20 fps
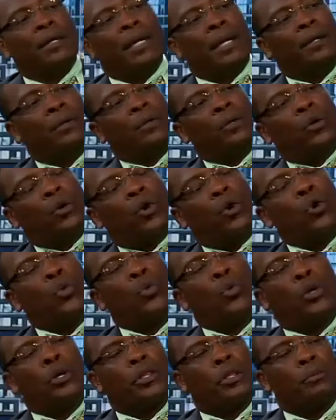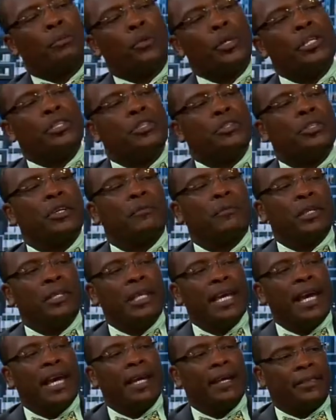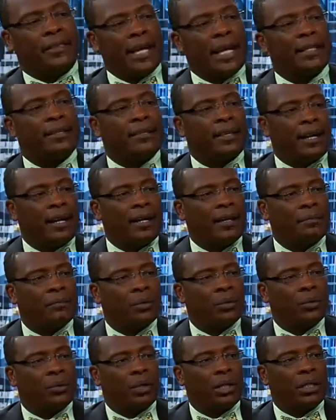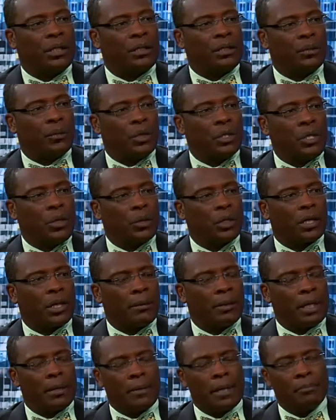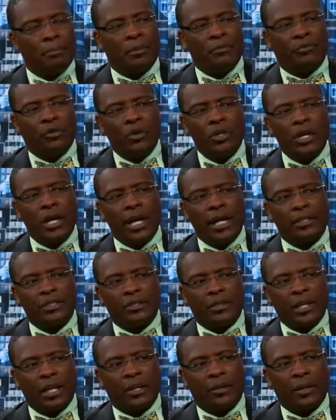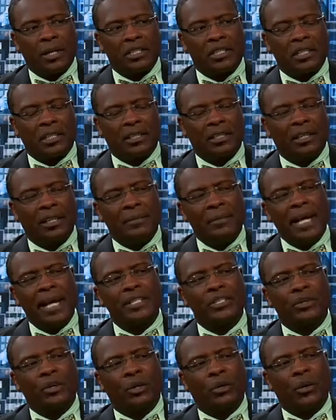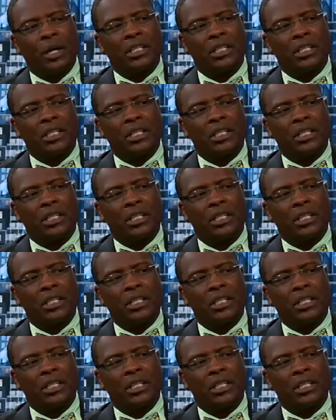Now, who were the preachers of the day at that time when, when you were coming up? And before you answer that question, let me ask you a